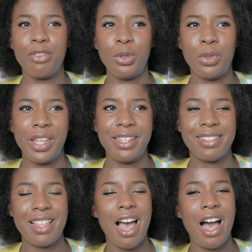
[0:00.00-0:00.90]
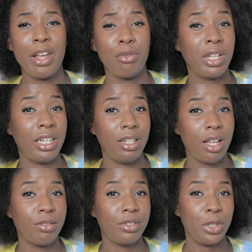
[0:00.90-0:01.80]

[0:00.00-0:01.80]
a few things that I really love